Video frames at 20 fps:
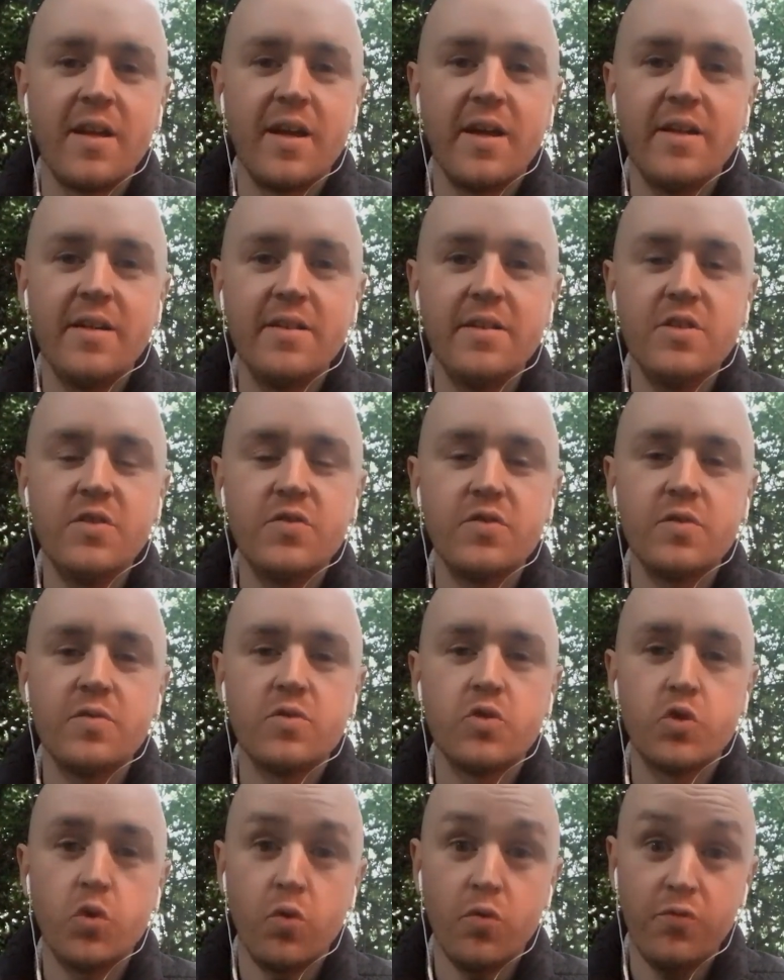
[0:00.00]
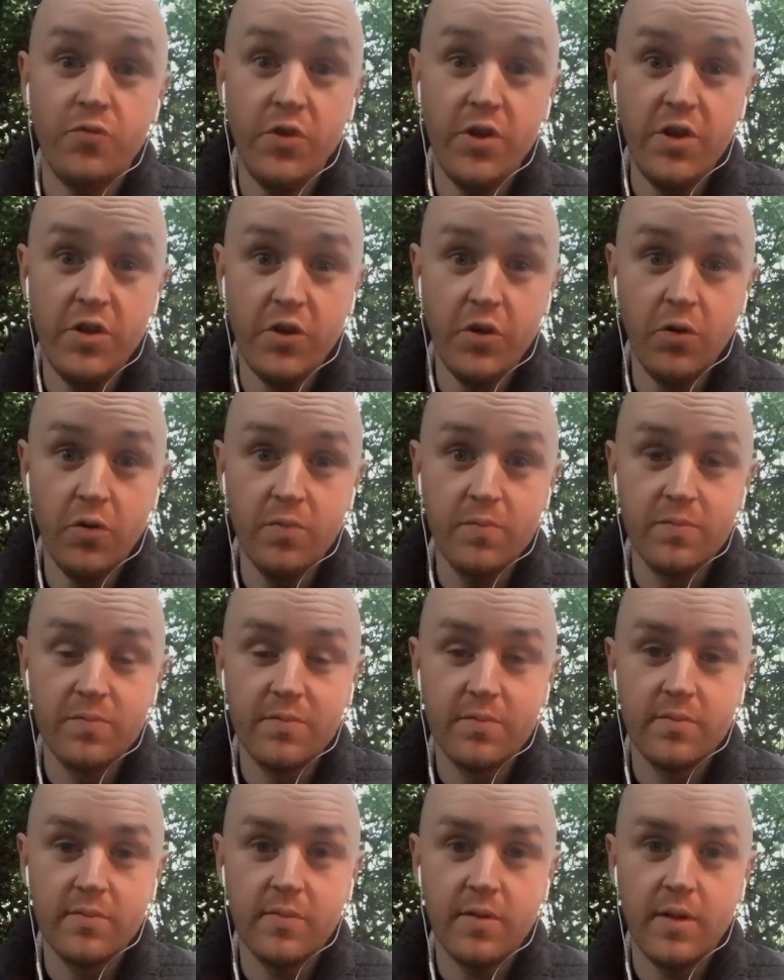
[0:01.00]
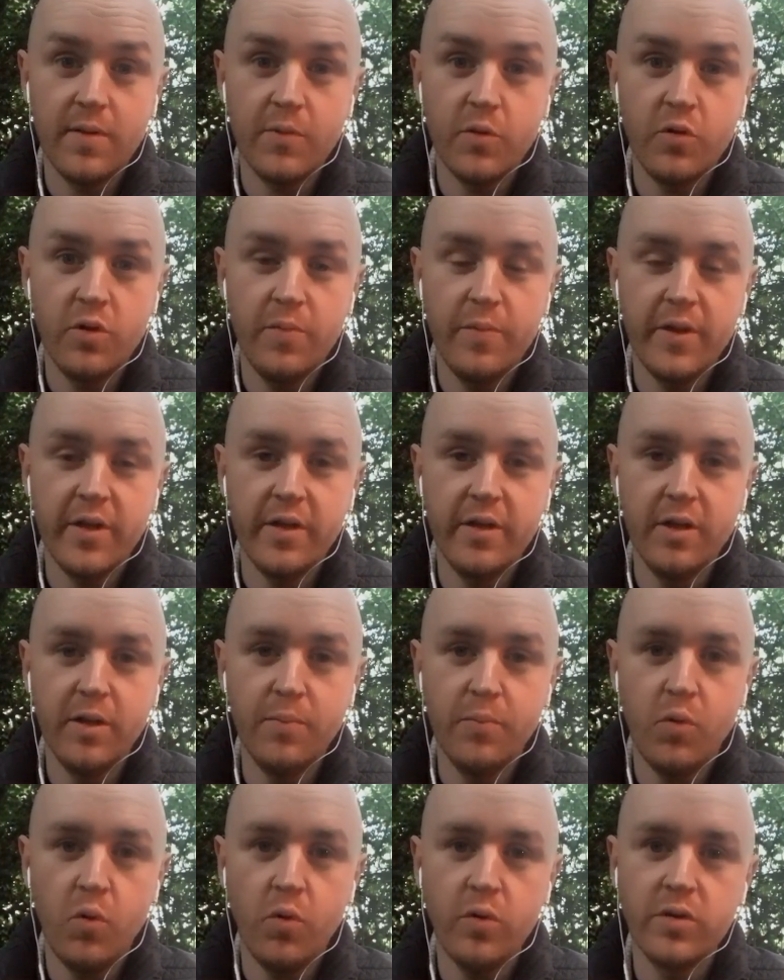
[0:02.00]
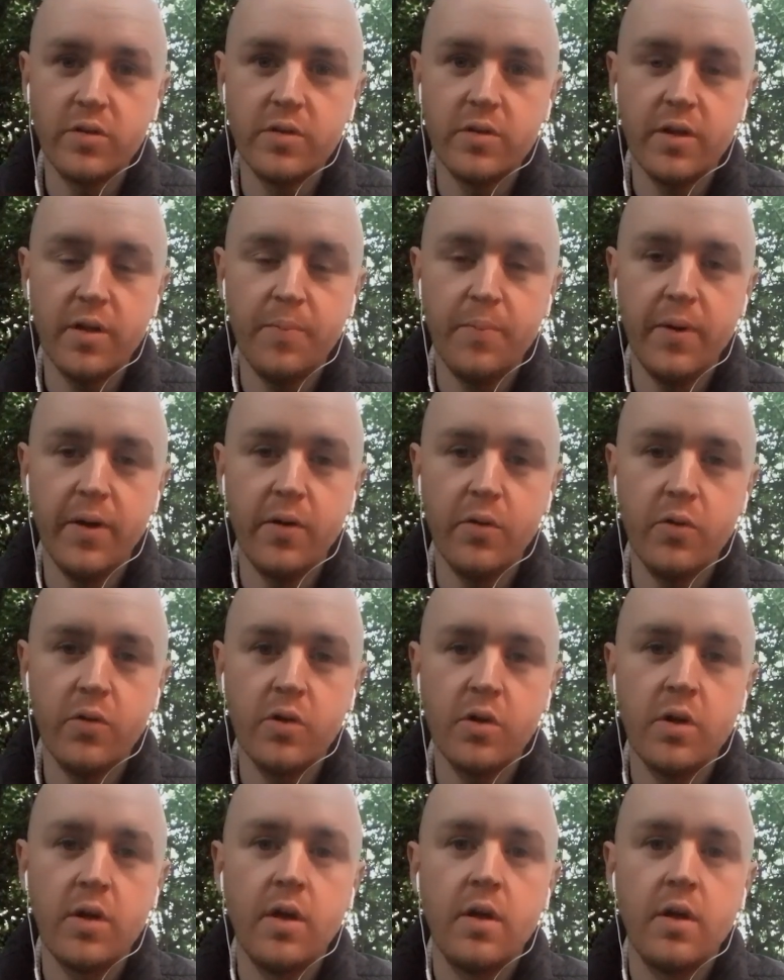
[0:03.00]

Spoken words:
and in this short video I'm going to make a little point about